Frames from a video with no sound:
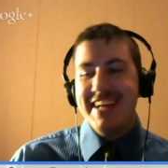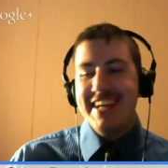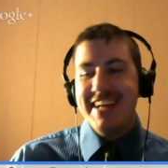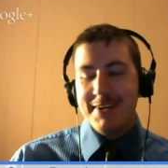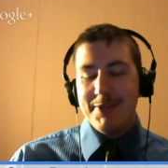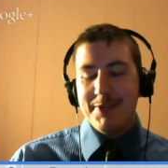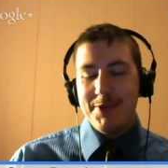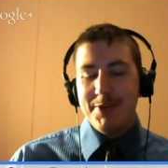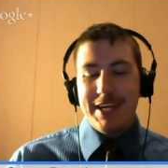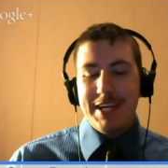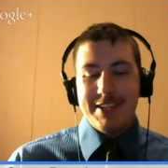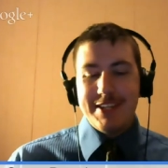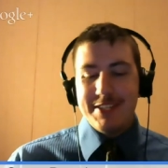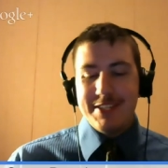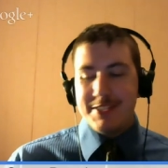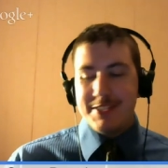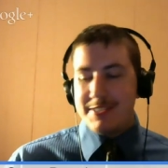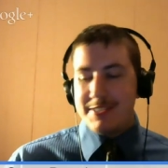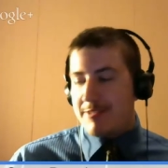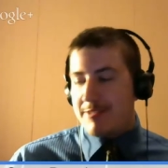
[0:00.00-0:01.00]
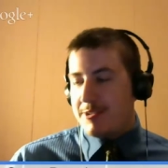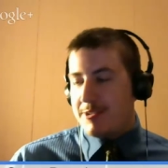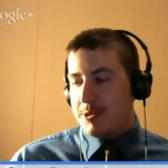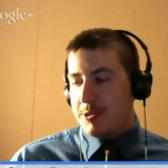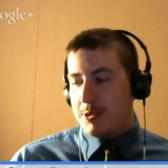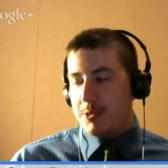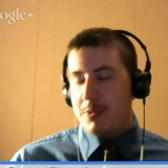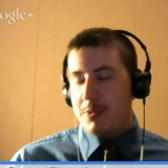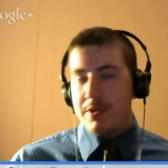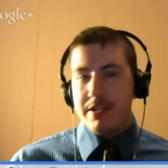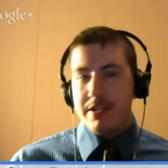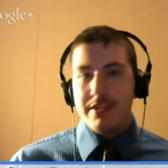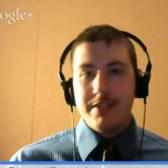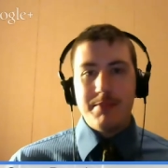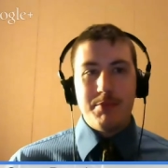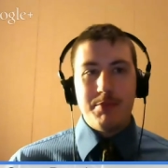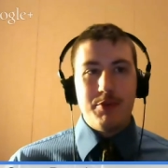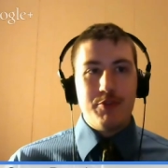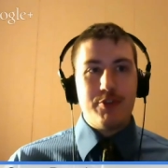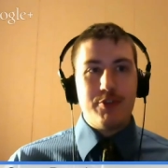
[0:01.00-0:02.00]
Well, yeah, you just had the two
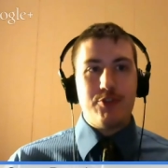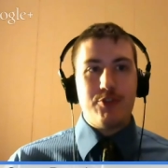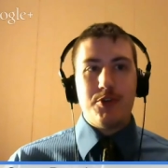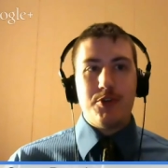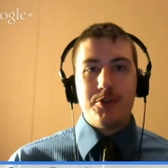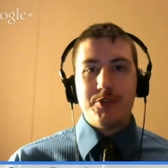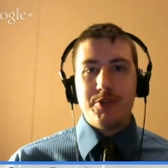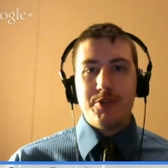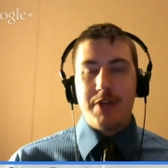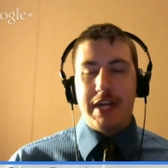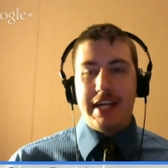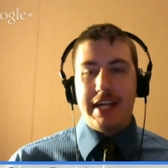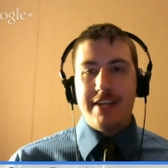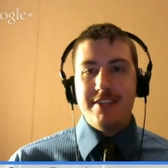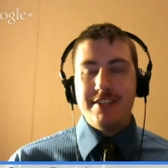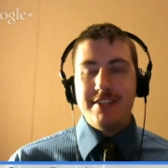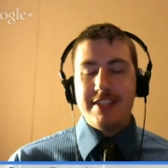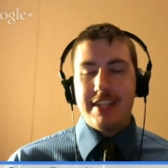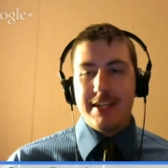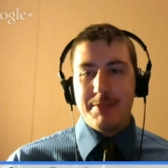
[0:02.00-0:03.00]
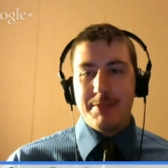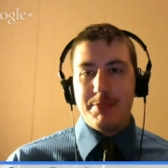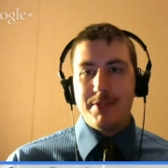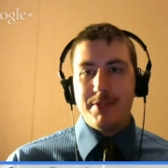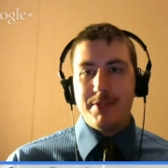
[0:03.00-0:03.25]
move controllers in your hands, and then you put